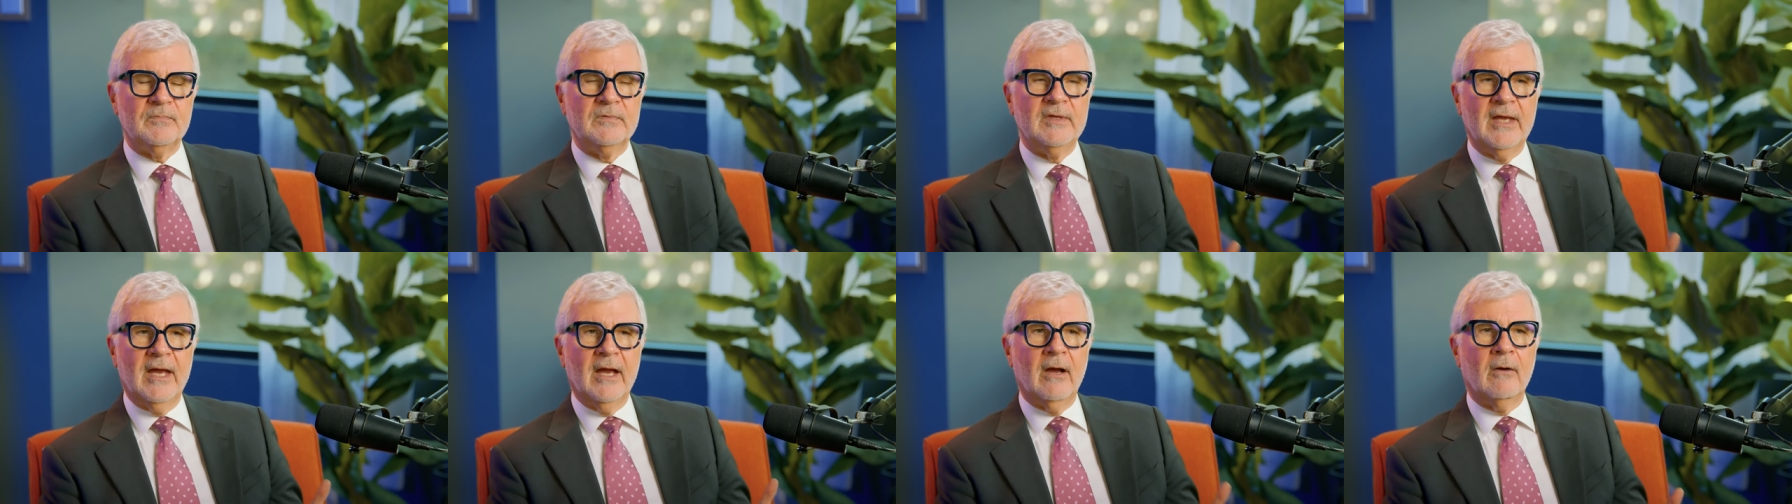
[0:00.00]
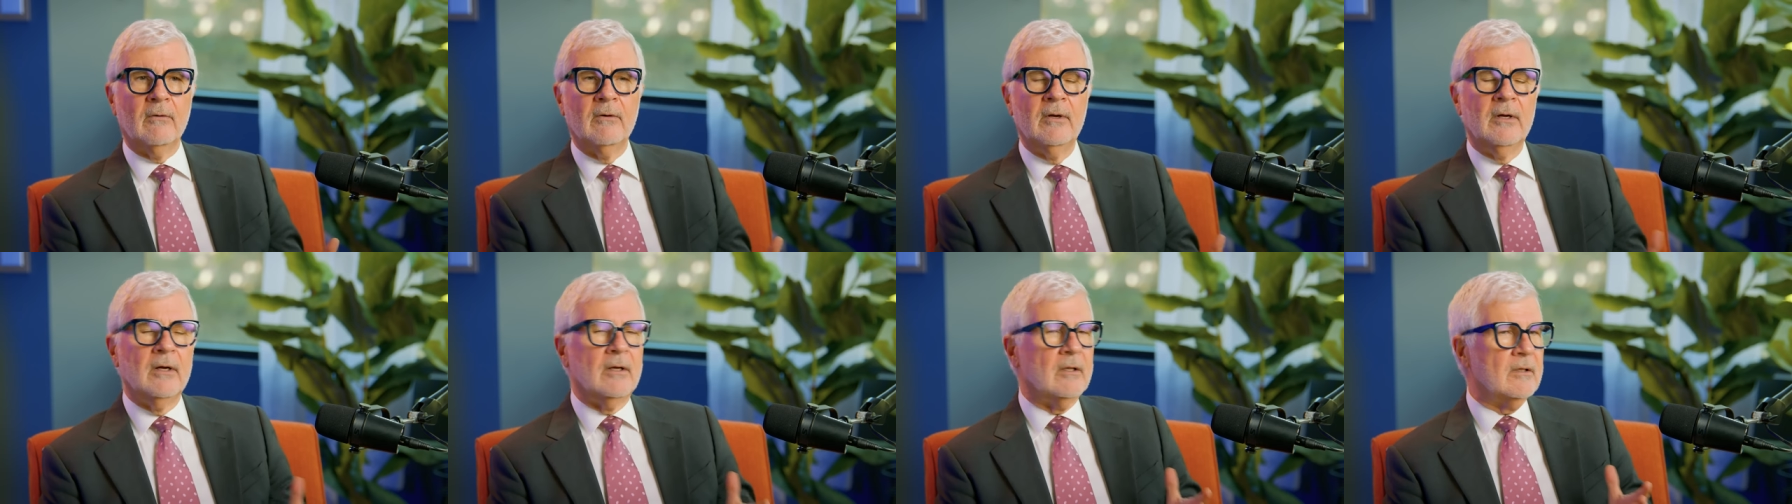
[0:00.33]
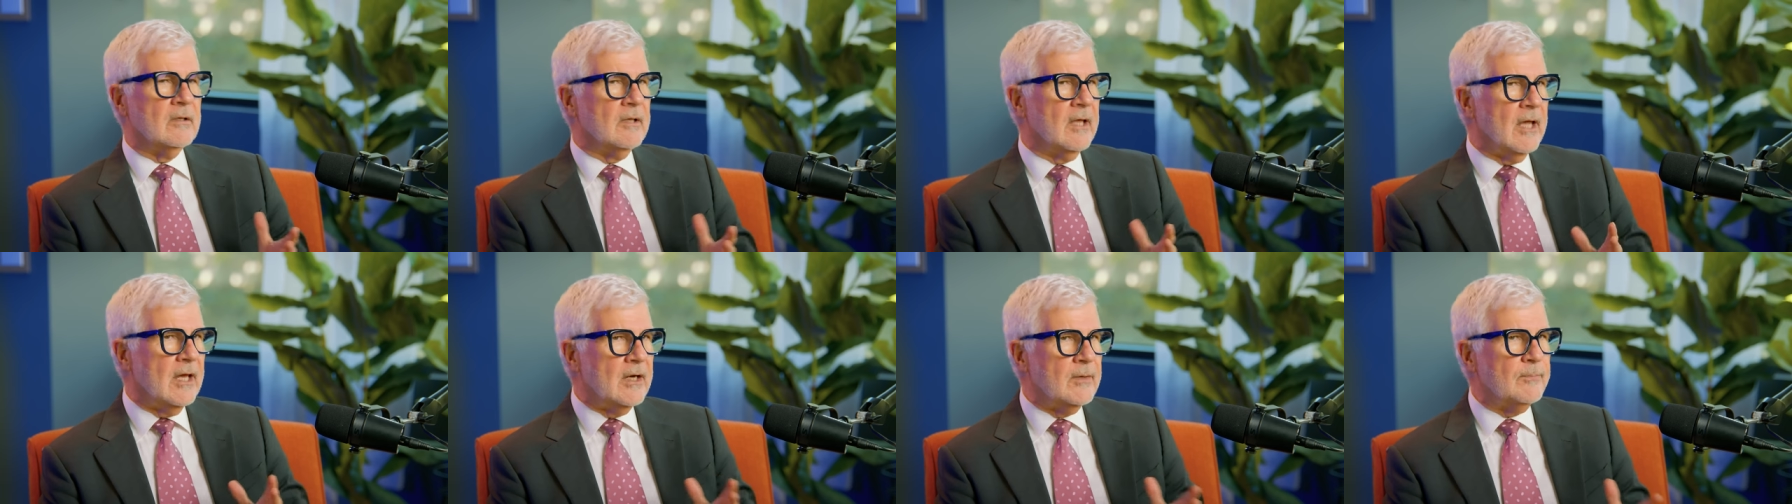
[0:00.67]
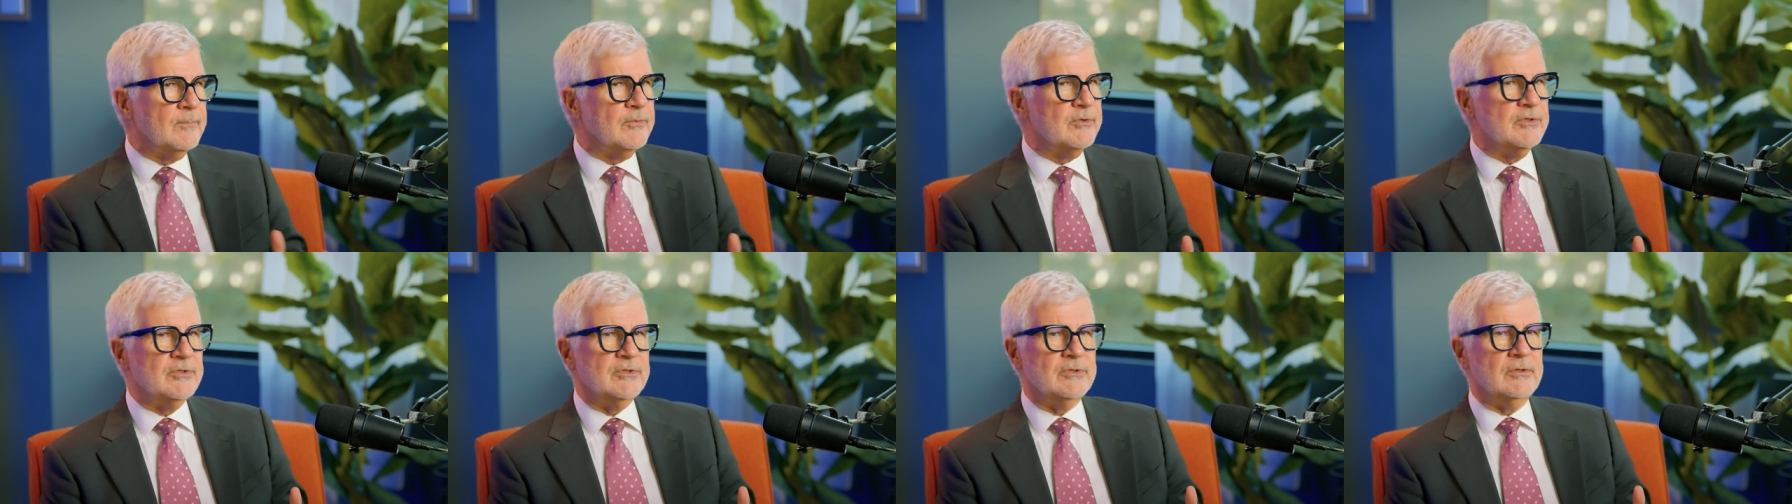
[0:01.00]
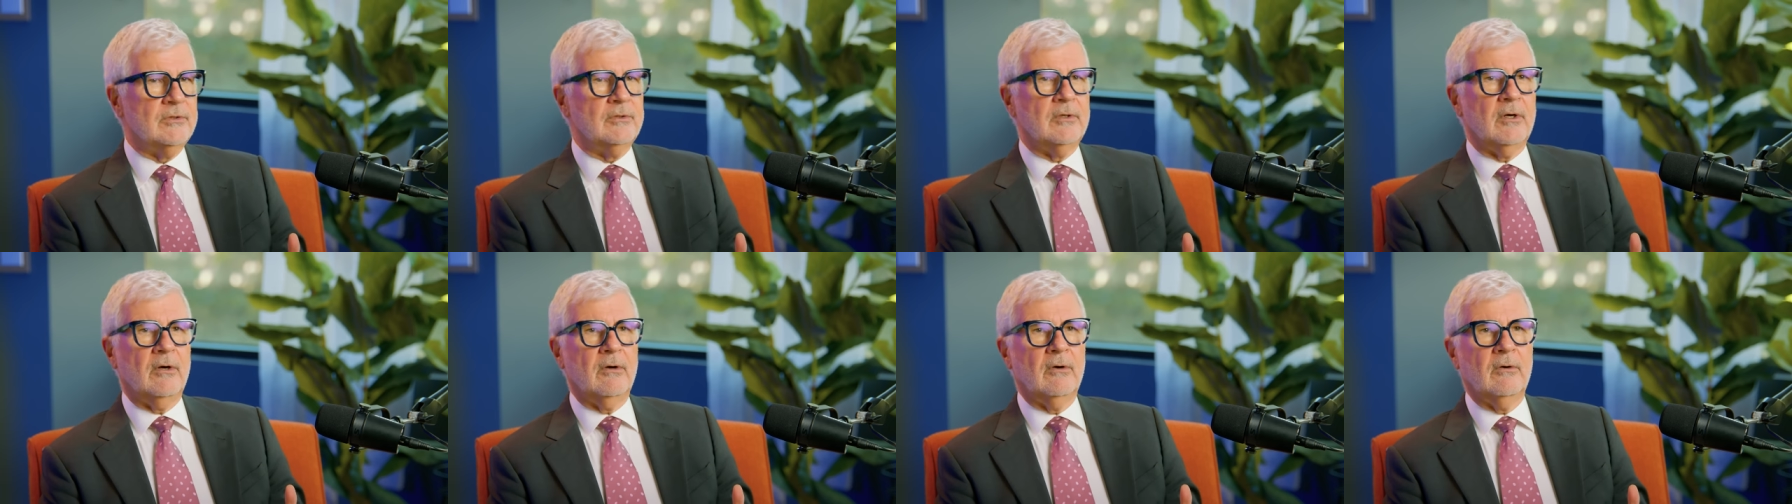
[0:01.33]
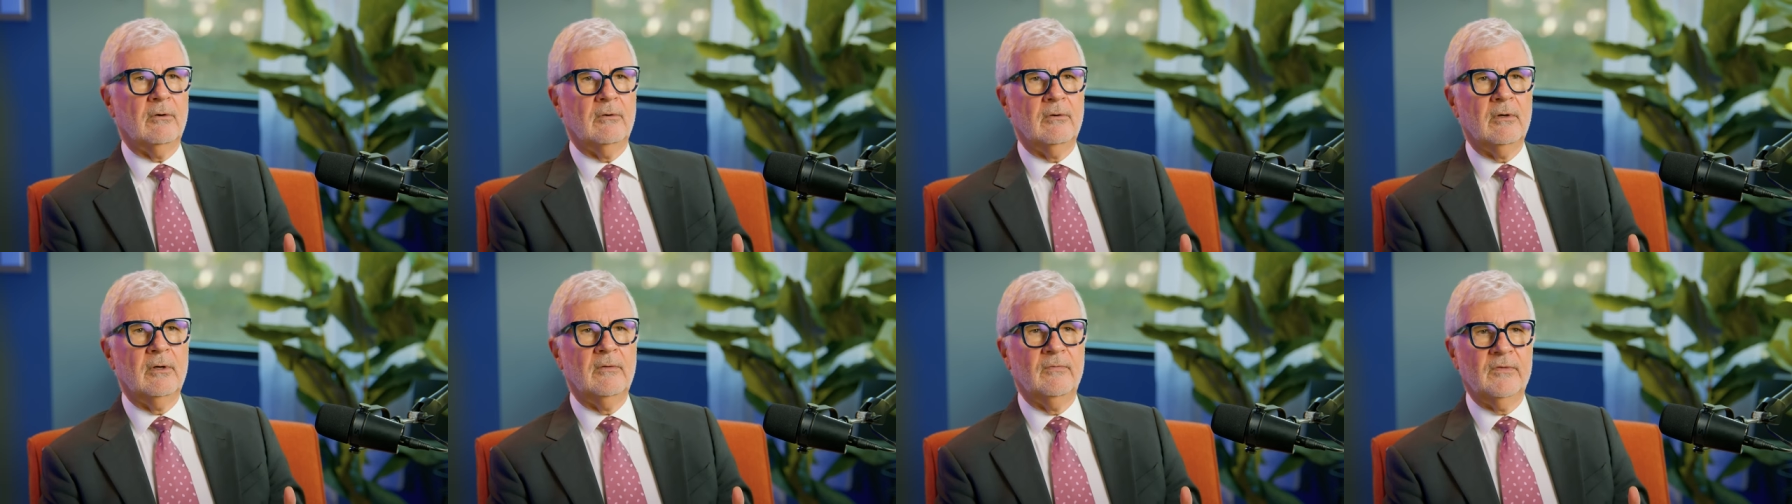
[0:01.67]
Now, a lot of
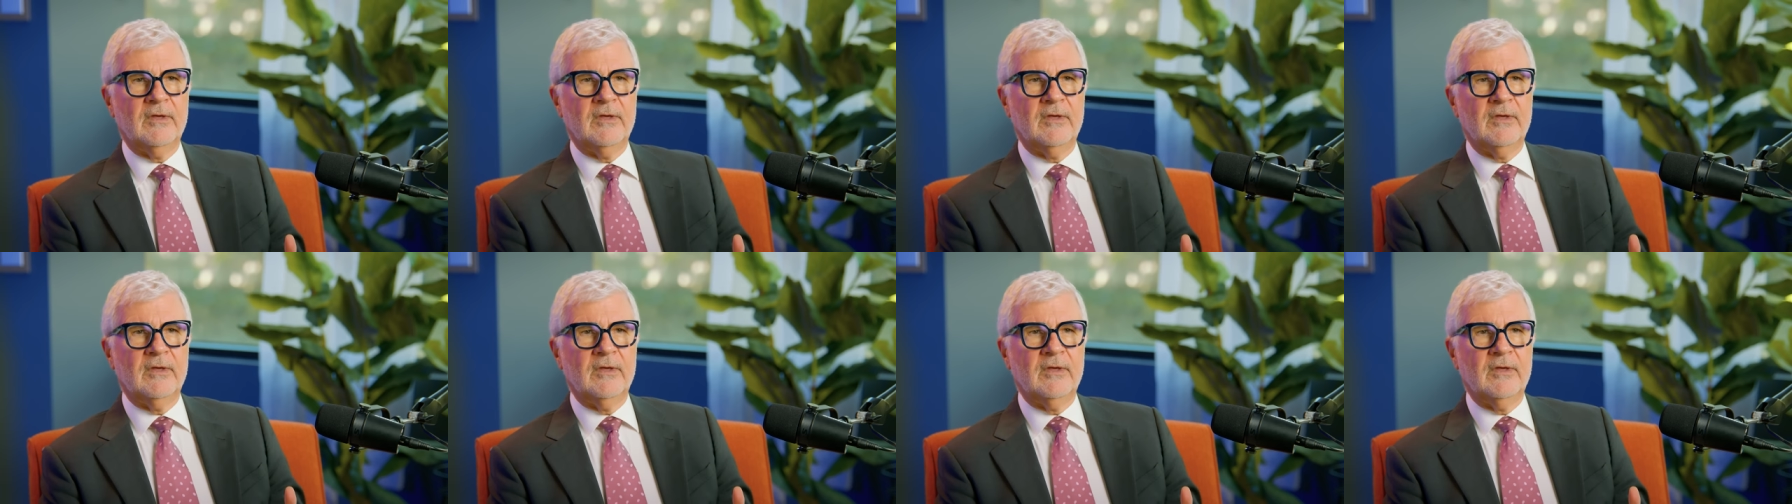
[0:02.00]
prosciutto